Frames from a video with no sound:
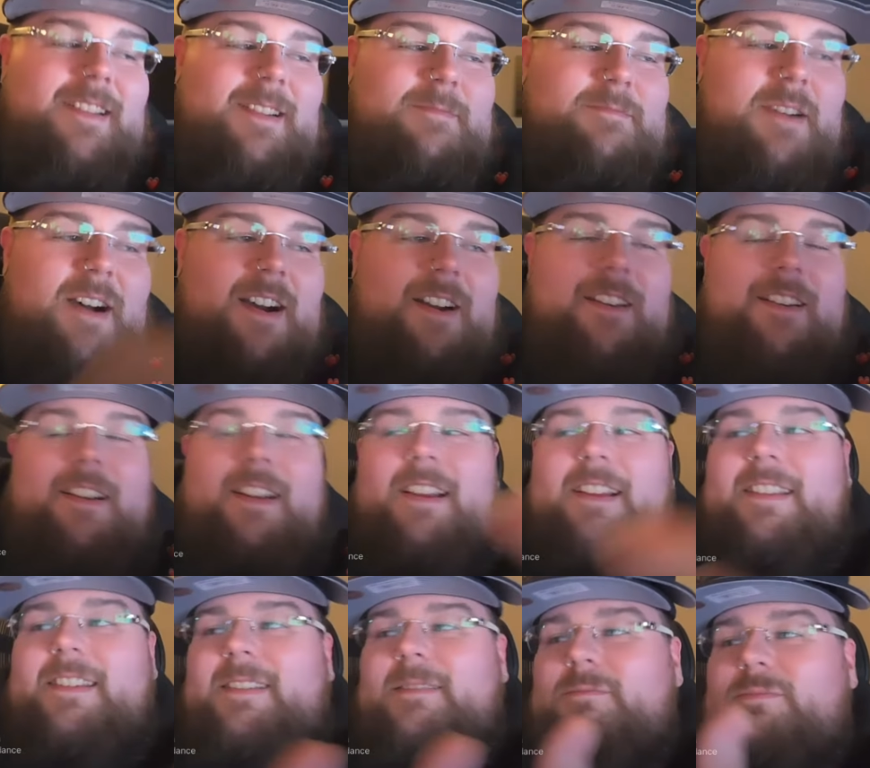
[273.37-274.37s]
to
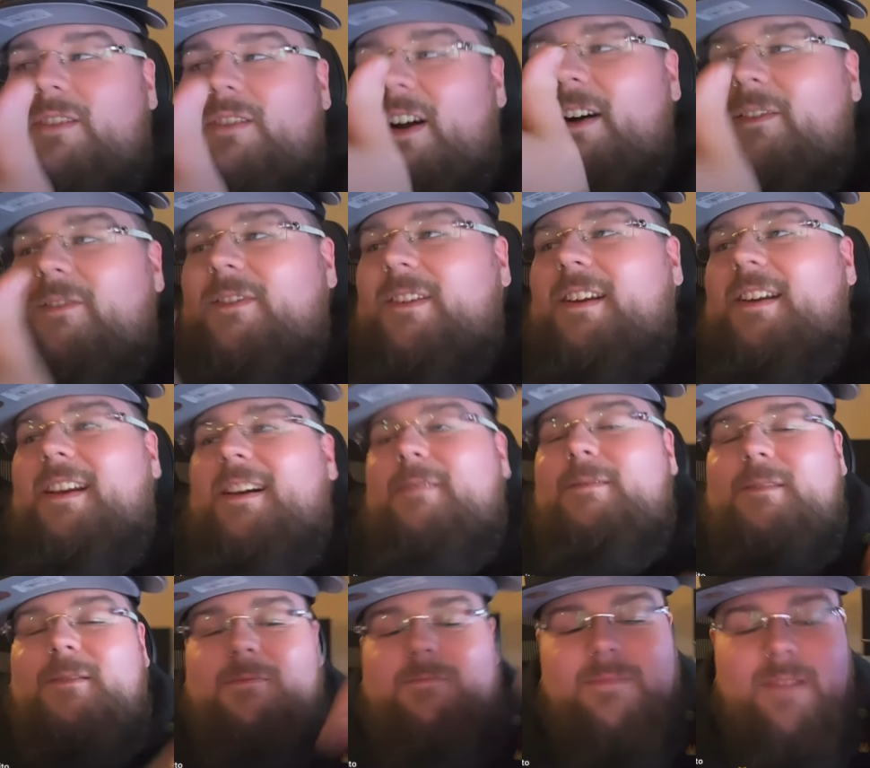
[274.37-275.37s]
Paris to Pravi,
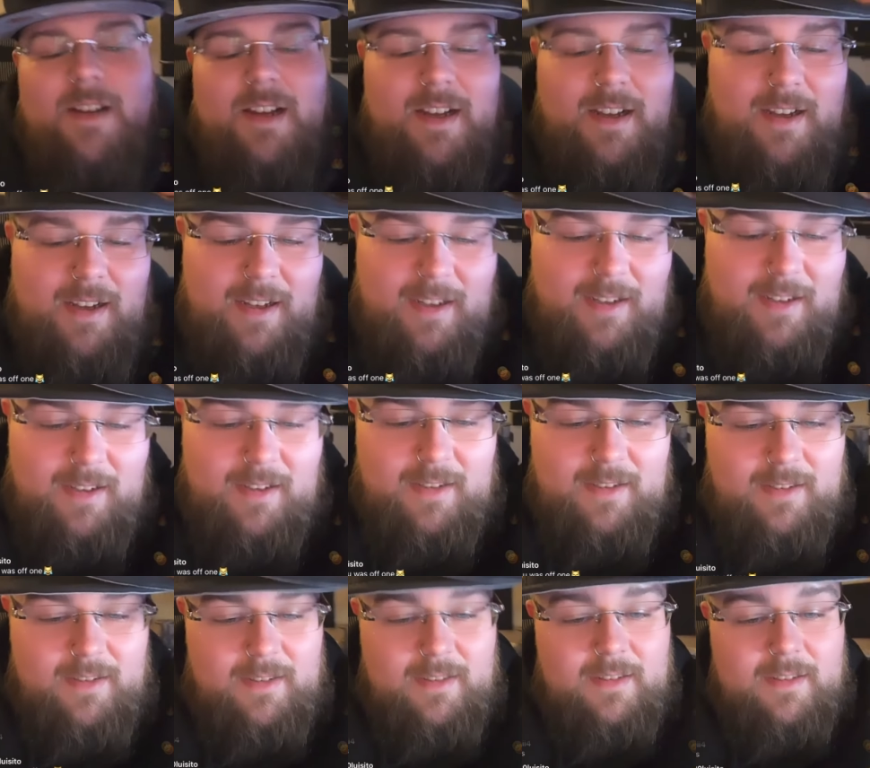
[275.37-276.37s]
I'm the man.
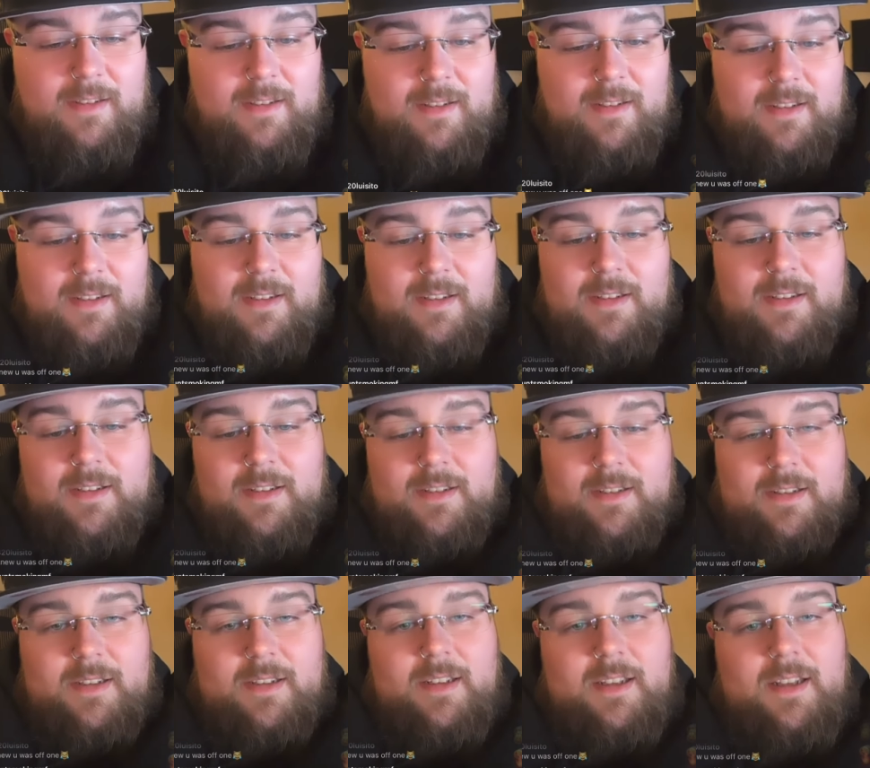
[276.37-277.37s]

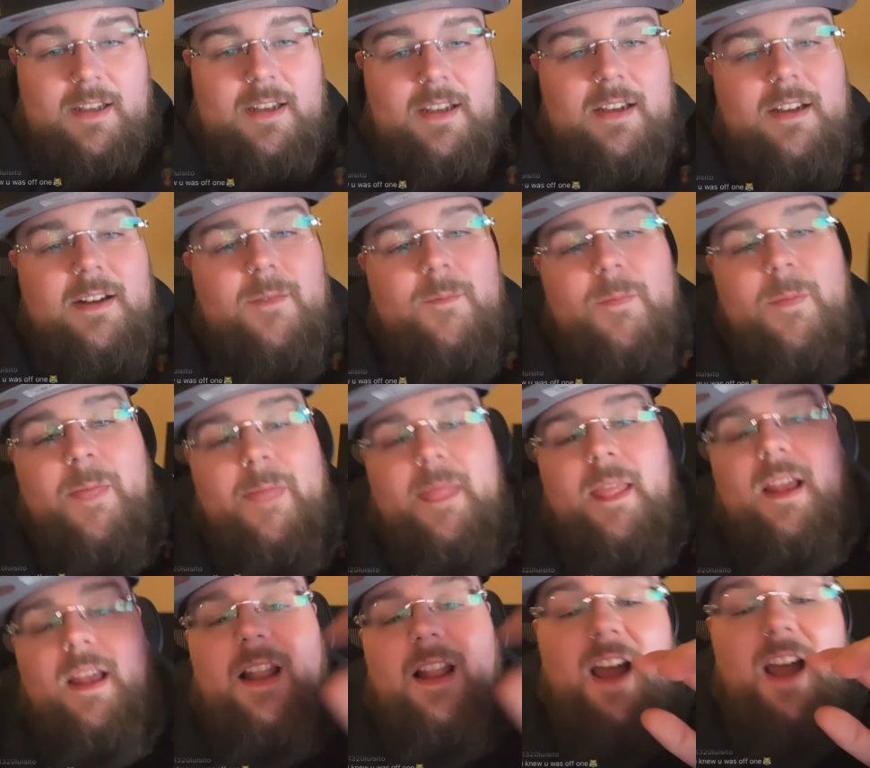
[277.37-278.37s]
Yeah.
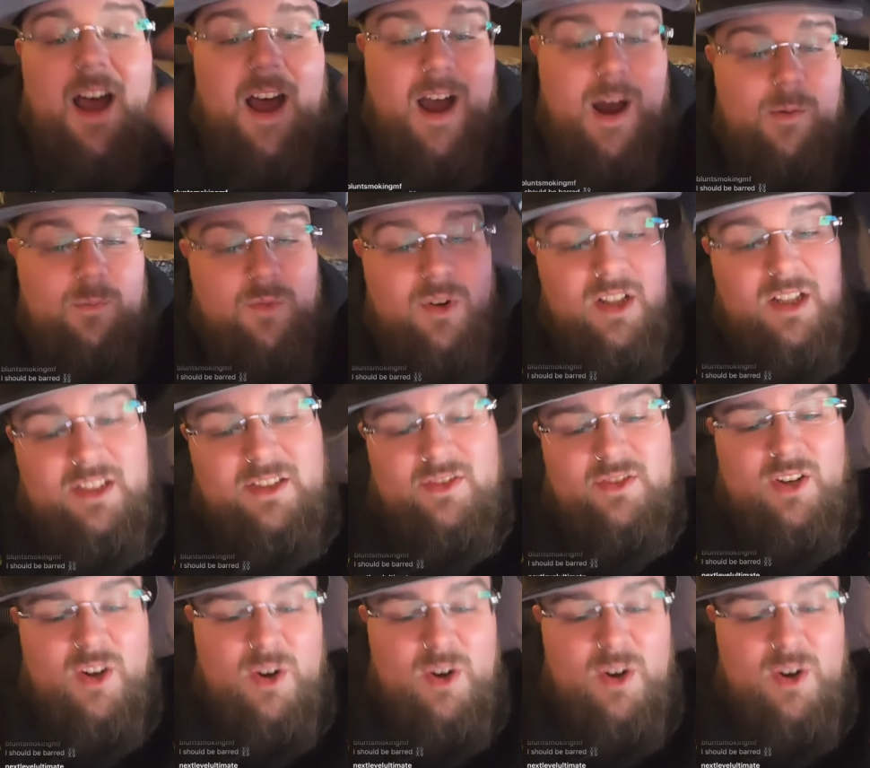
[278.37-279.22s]
And I, I'm really